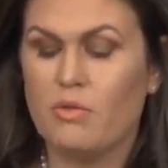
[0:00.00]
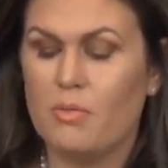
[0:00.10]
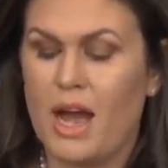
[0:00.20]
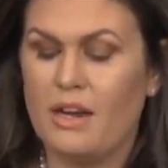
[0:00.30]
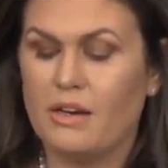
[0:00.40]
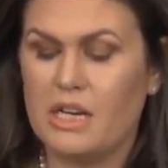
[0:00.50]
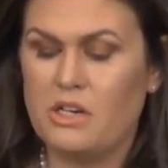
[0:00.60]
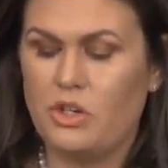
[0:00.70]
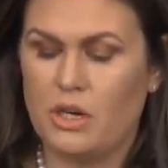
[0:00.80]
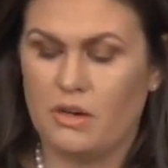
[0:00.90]
reminder
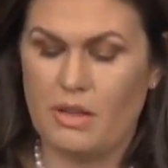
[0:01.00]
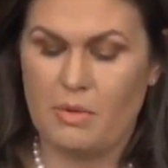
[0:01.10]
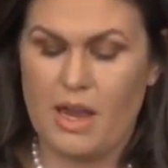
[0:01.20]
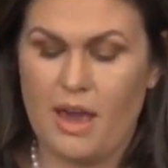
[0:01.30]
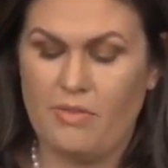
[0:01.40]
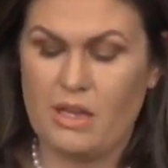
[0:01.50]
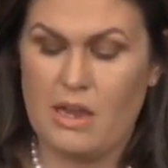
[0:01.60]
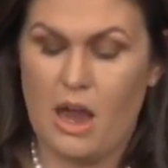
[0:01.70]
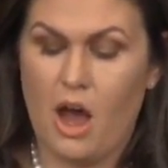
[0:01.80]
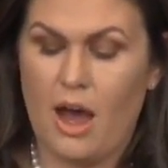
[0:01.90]
each year that we have
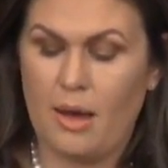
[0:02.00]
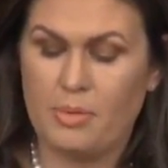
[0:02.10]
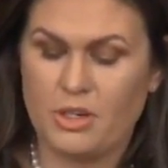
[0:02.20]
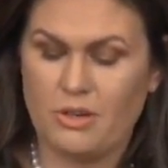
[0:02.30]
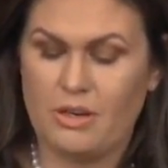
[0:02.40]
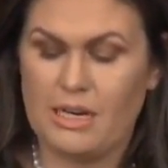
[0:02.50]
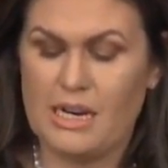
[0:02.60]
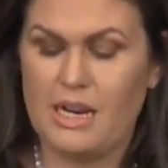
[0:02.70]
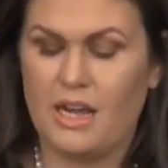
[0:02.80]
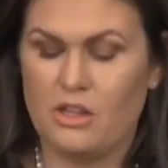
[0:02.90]
the
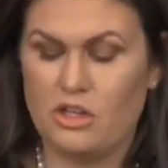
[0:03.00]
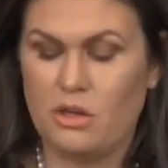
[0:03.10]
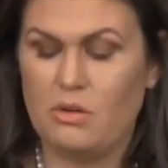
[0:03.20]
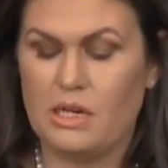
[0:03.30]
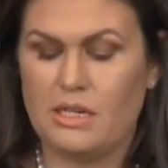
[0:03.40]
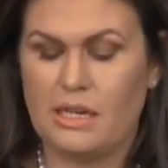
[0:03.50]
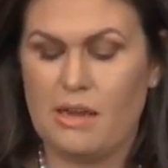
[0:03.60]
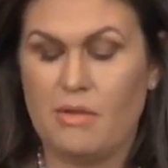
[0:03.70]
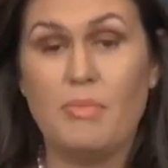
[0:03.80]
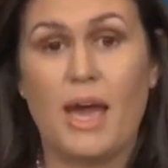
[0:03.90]
opportunity and the duty to
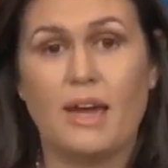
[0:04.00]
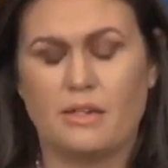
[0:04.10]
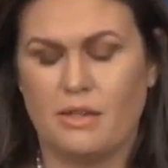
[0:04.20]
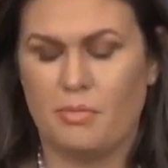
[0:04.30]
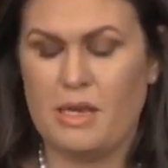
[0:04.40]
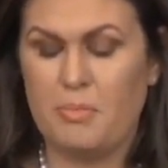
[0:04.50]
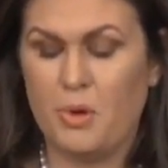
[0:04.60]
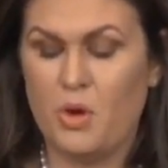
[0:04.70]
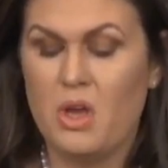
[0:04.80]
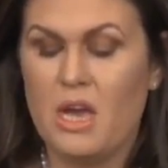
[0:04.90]
give back to the
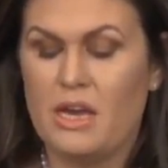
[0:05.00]
people,